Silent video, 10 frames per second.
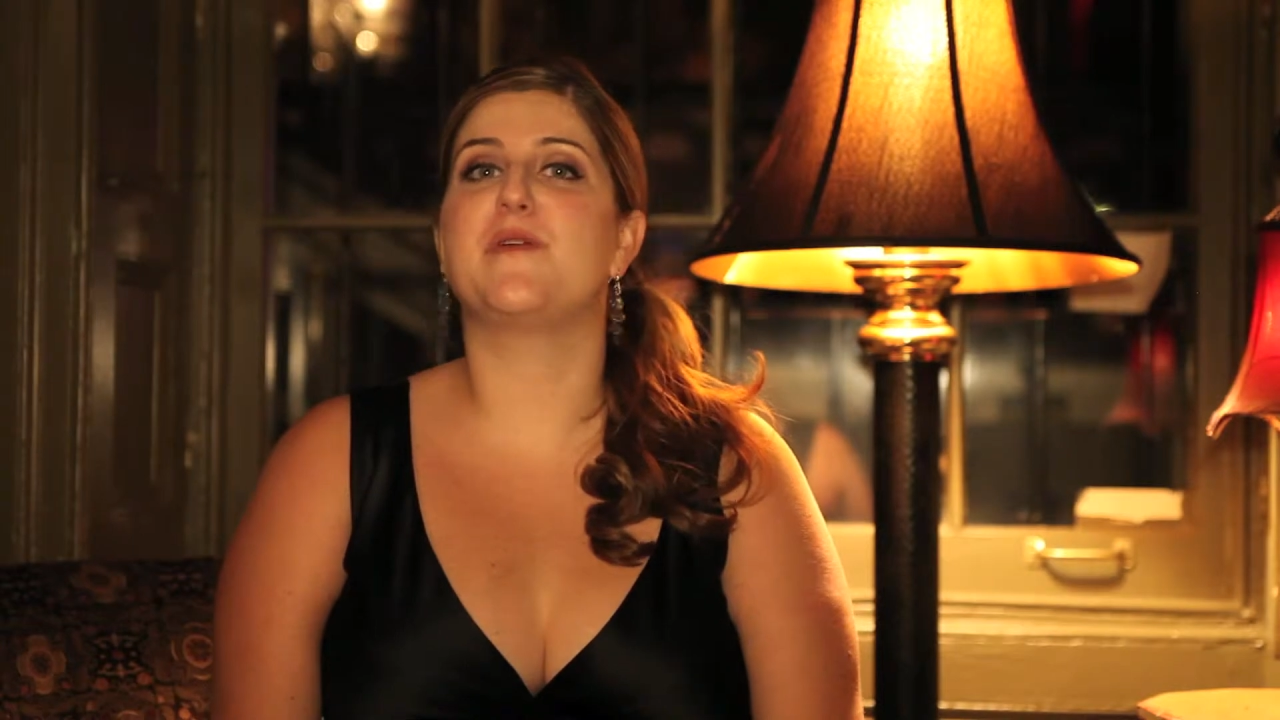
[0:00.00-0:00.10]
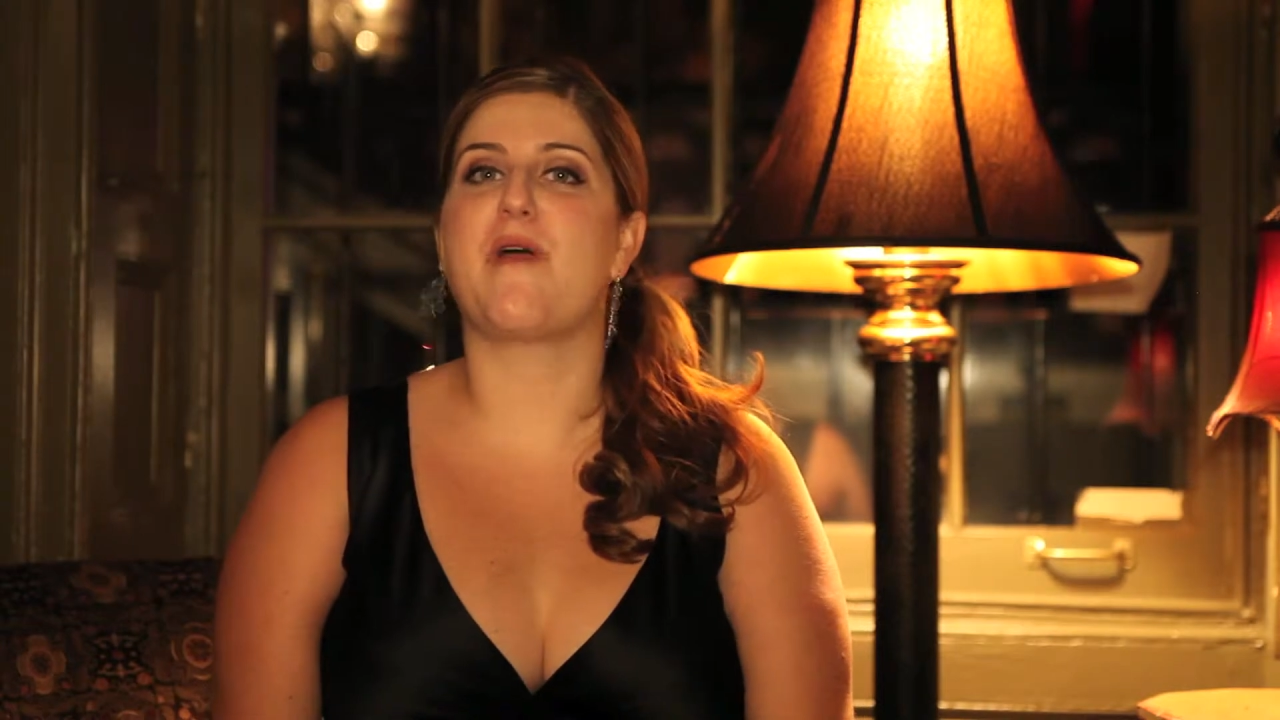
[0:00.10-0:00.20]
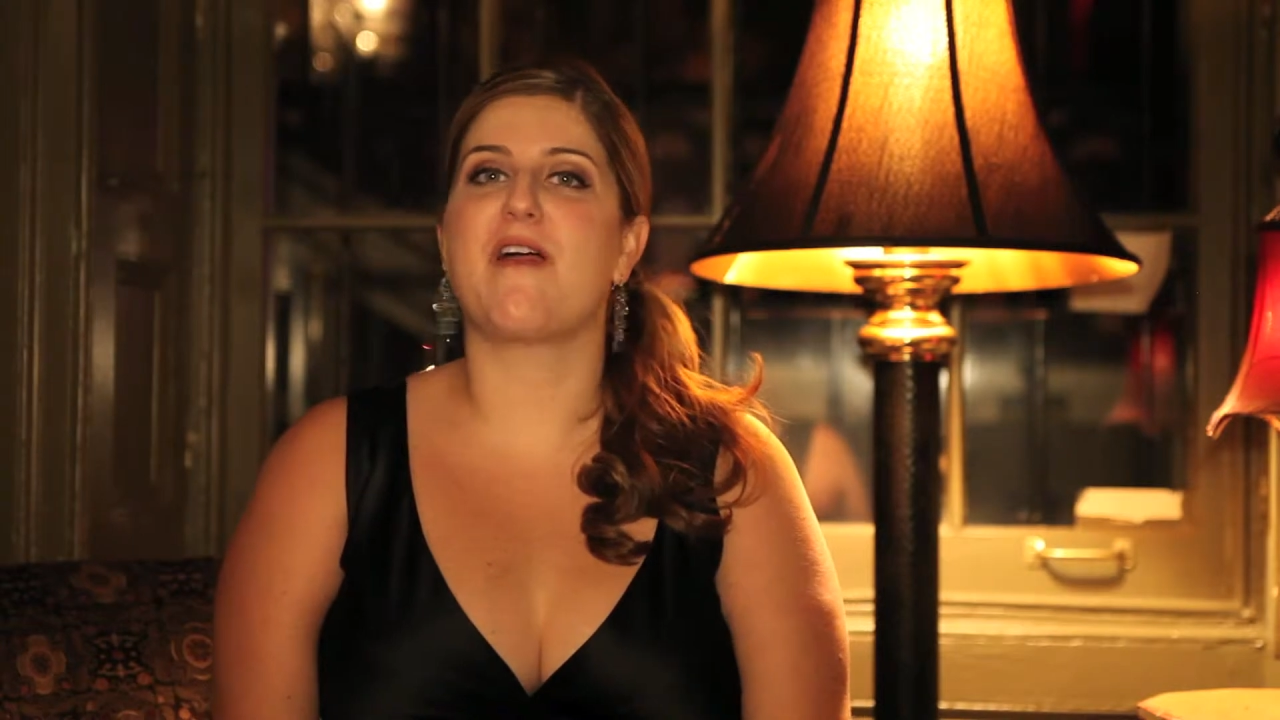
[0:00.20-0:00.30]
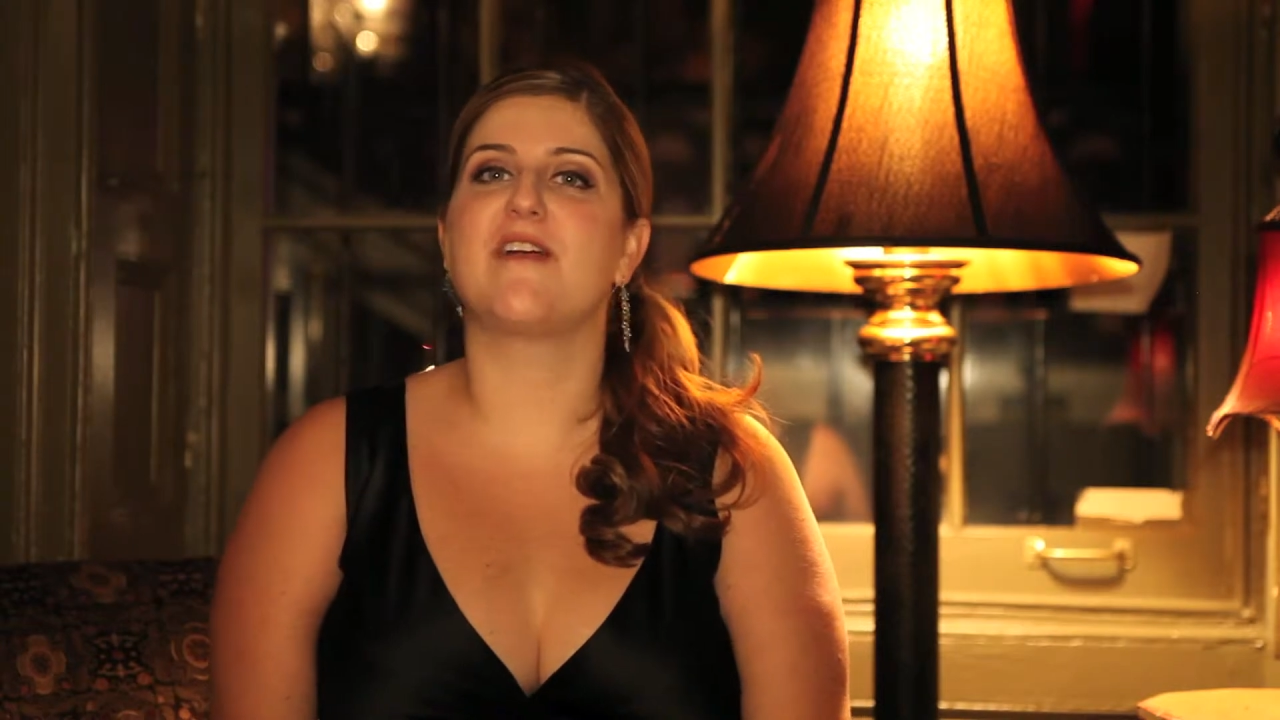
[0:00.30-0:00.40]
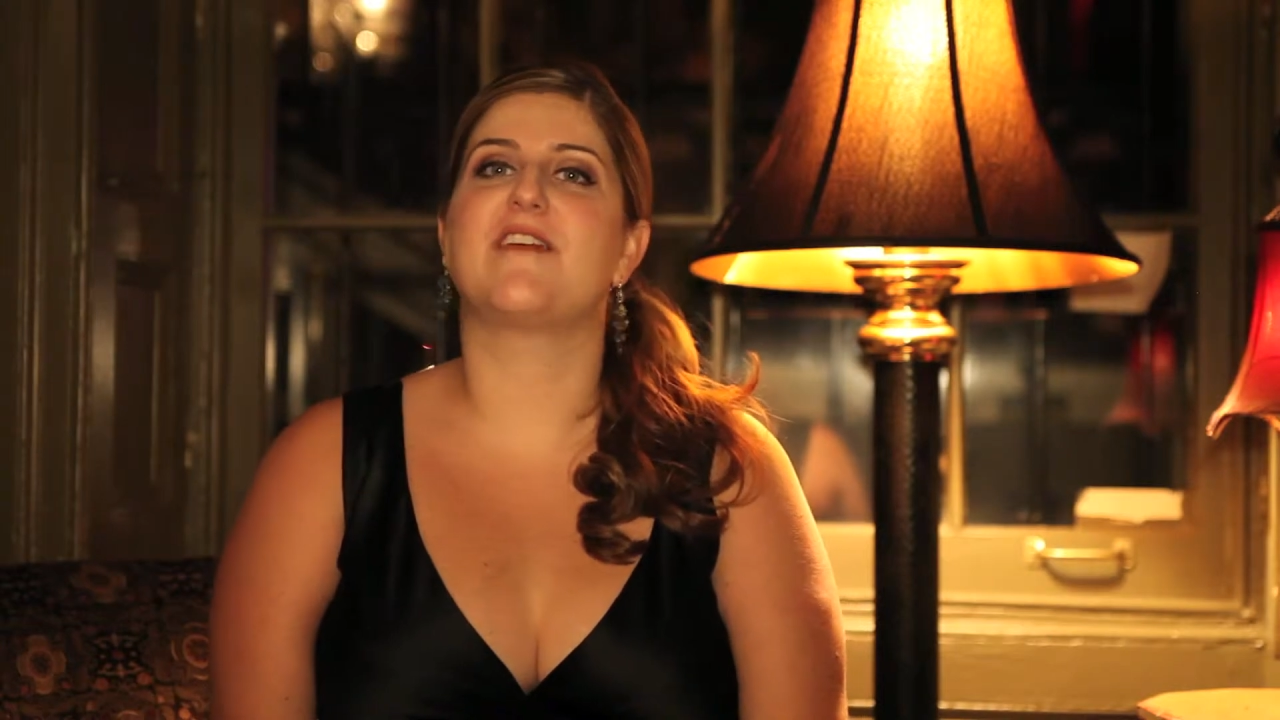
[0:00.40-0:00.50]

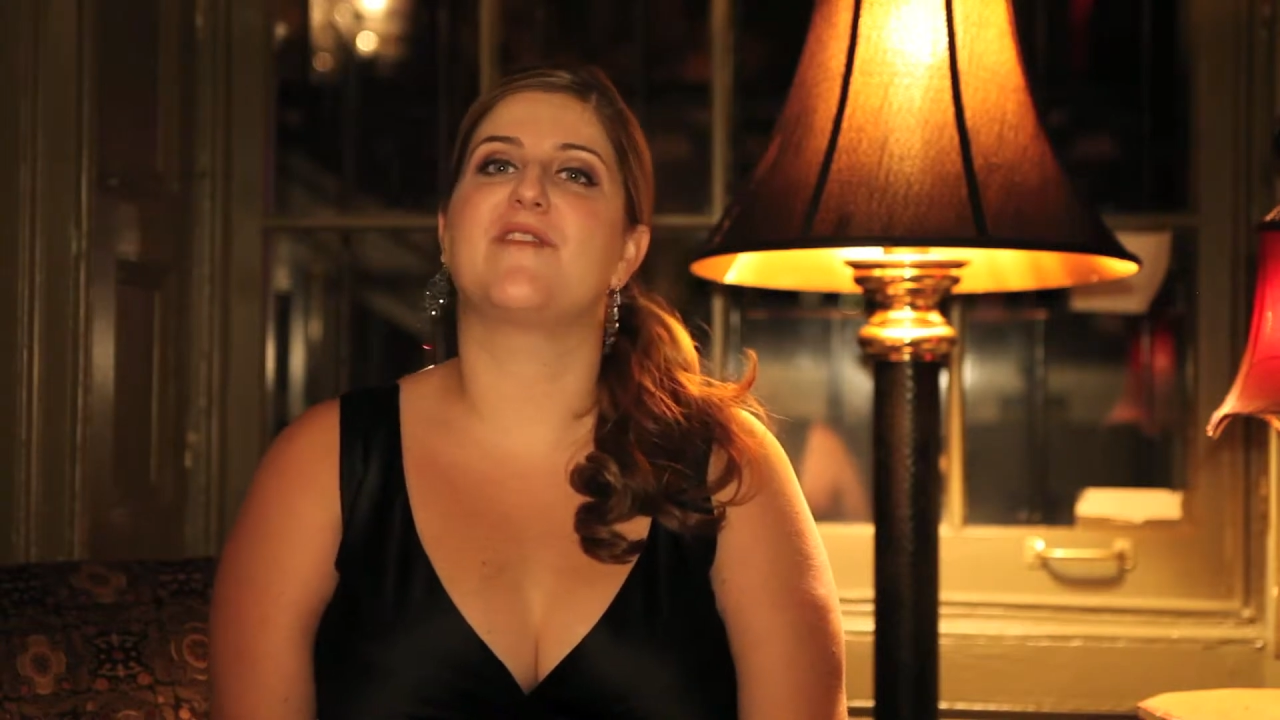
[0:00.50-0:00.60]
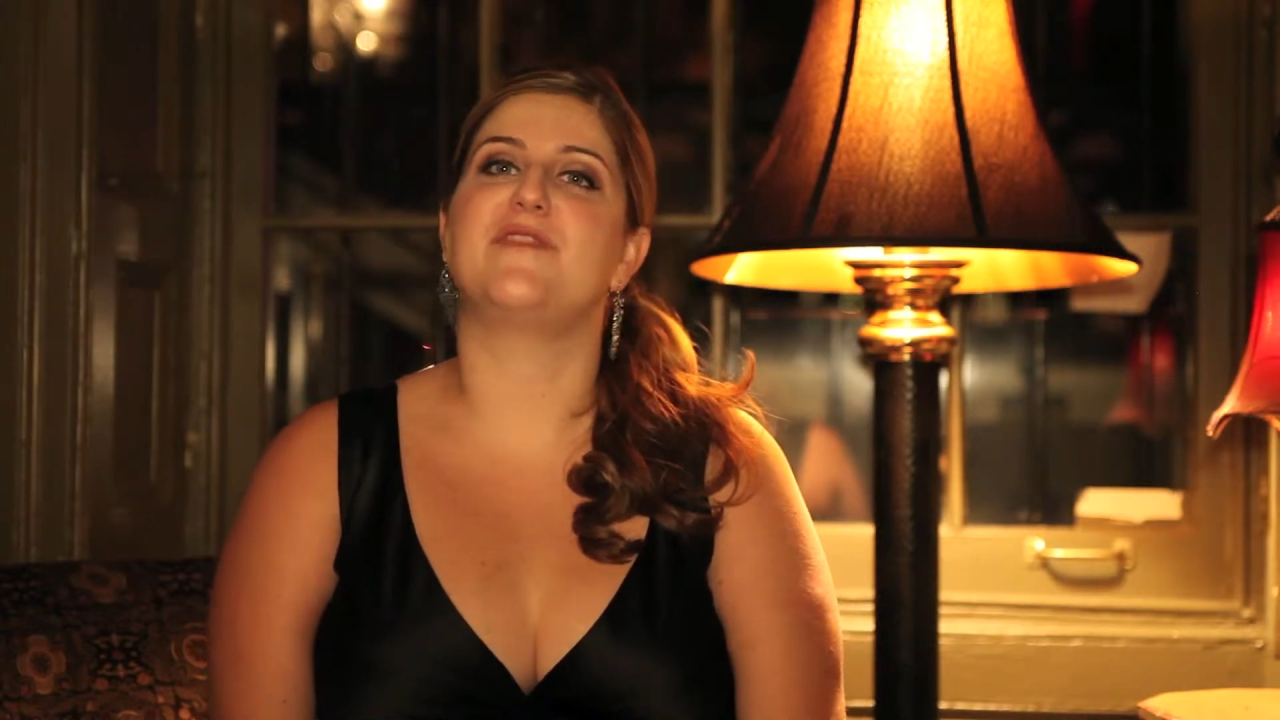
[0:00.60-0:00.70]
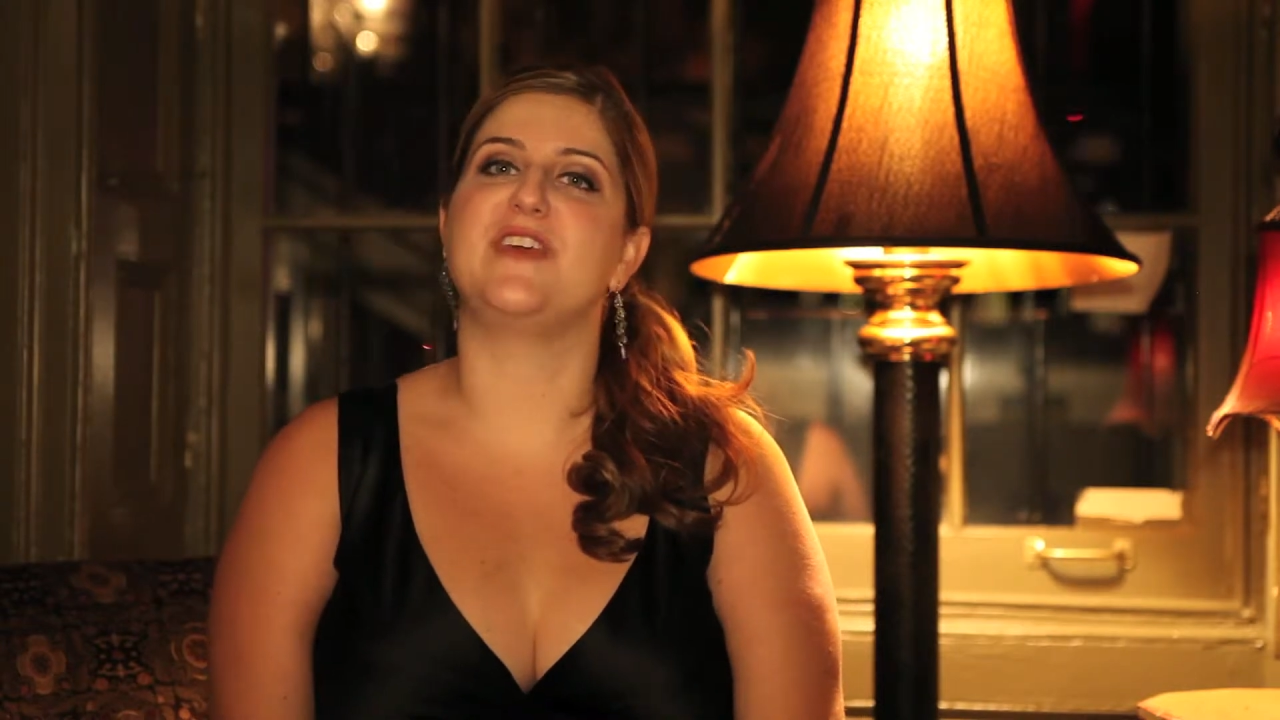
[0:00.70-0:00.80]
part of